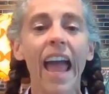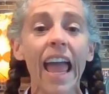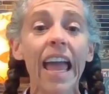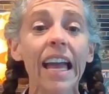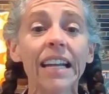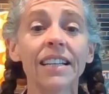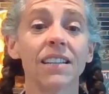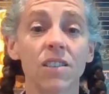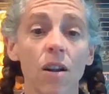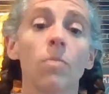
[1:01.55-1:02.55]
and
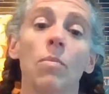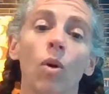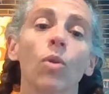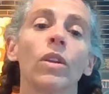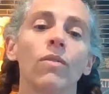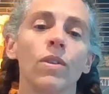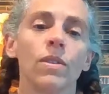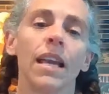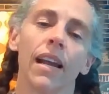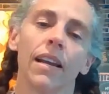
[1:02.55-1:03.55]
can stop them early if you
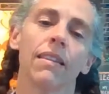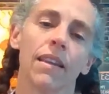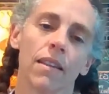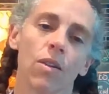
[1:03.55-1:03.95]
see anything that